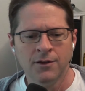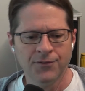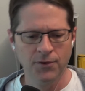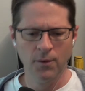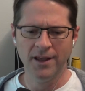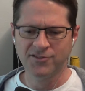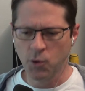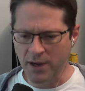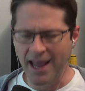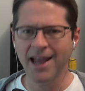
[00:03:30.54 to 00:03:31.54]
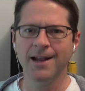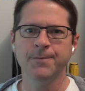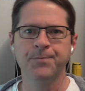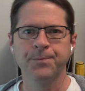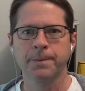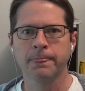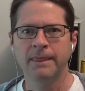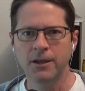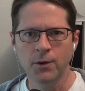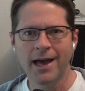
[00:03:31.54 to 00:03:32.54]
So it's okay
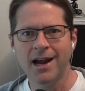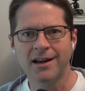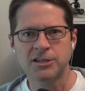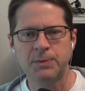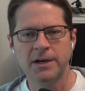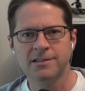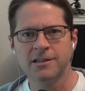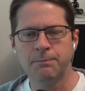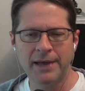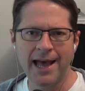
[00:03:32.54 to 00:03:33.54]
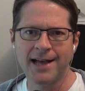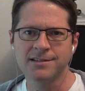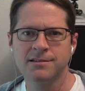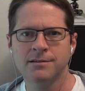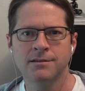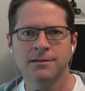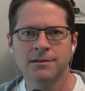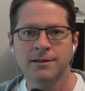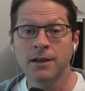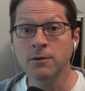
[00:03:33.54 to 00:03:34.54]
that you had an experience in the past
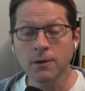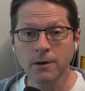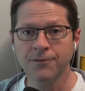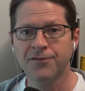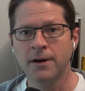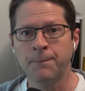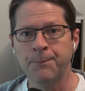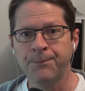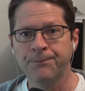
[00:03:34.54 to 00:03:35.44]
that you learned from.